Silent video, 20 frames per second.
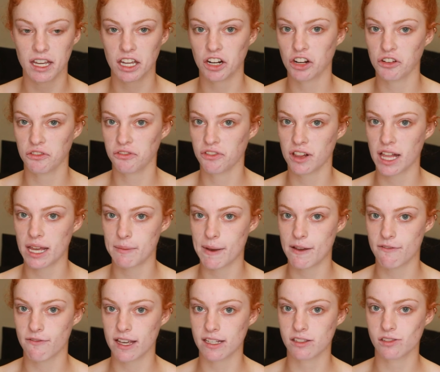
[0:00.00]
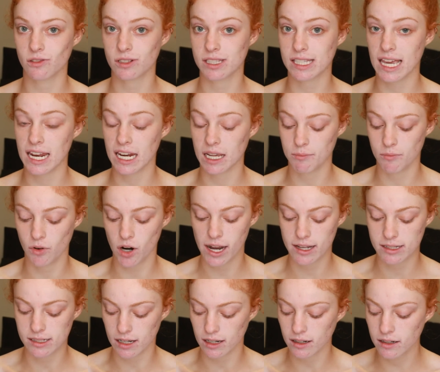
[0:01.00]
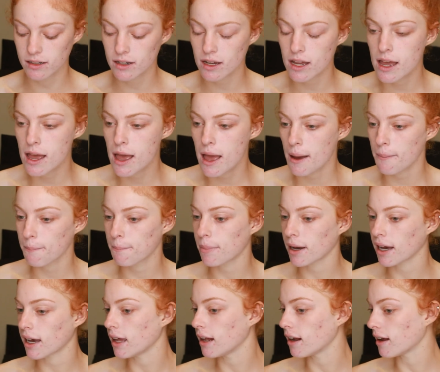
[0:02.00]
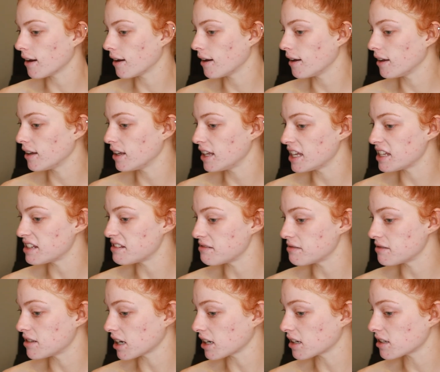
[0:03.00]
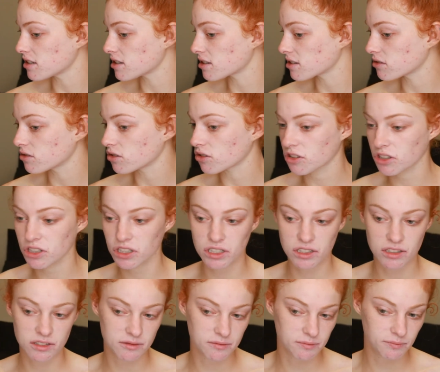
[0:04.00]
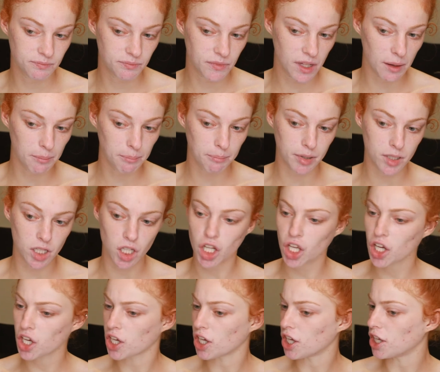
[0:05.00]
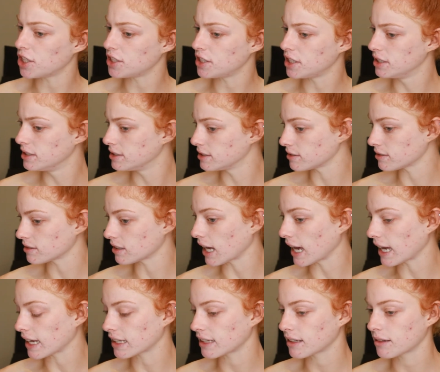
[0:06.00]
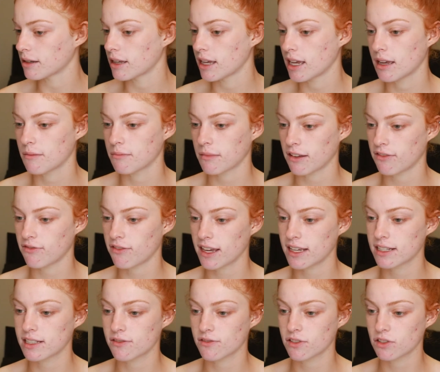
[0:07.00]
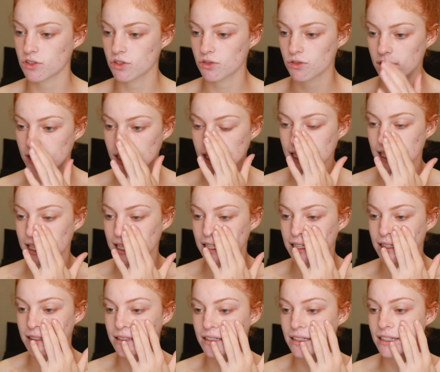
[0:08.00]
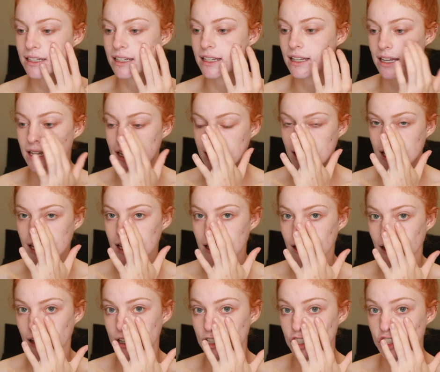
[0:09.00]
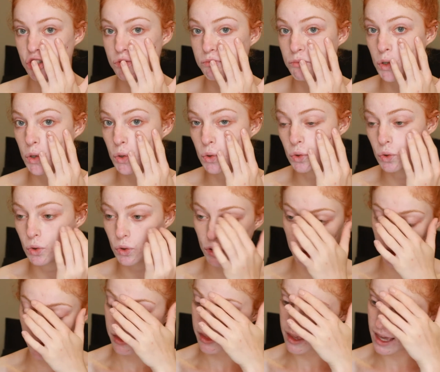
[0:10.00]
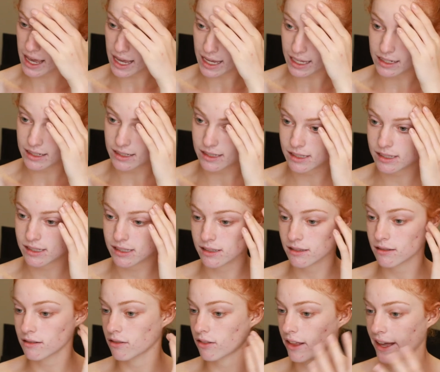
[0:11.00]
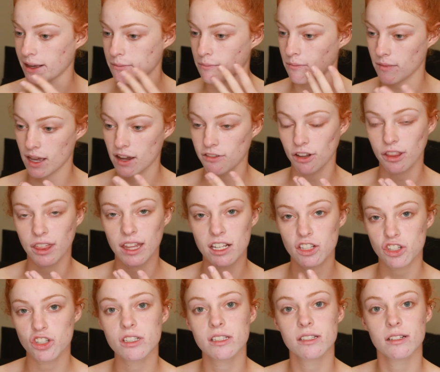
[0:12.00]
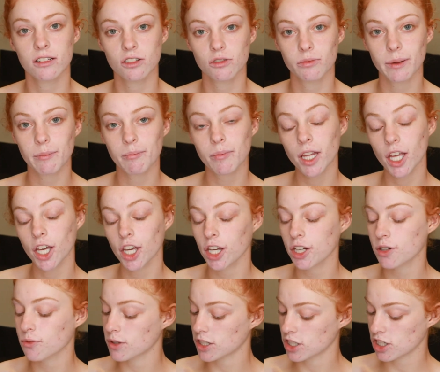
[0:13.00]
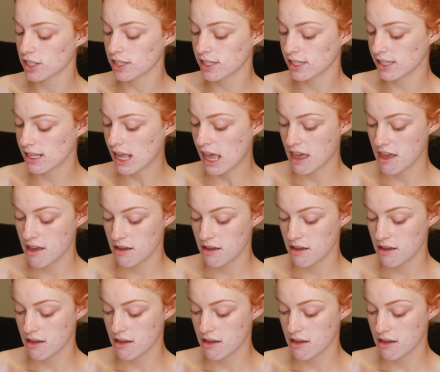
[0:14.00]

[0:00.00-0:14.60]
Like, I don't feel like my face looks any brighter, but it does look blurred. Like, my face feels really smooth and like everything's just a little bit blurred, which is